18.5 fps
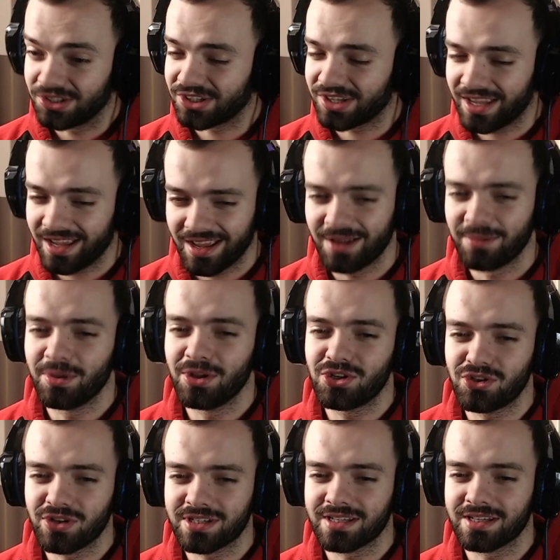Okay, I'm
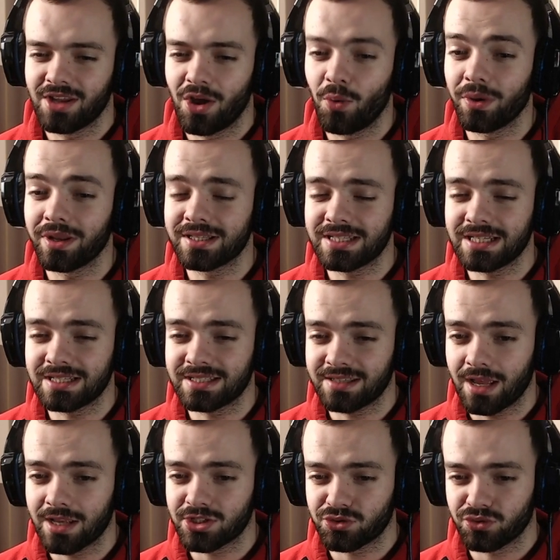interested. I want to see
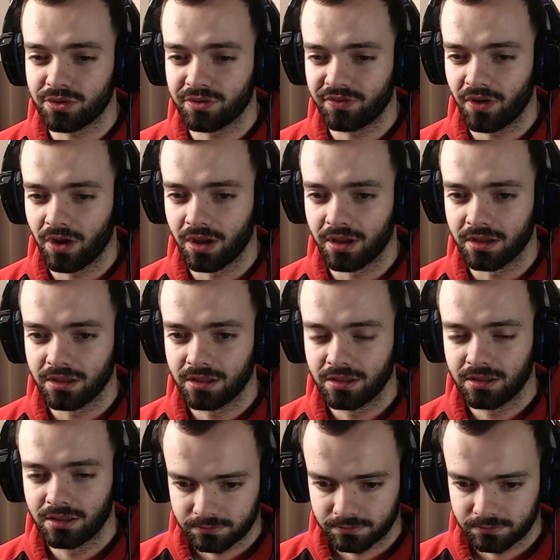Sasuke fight.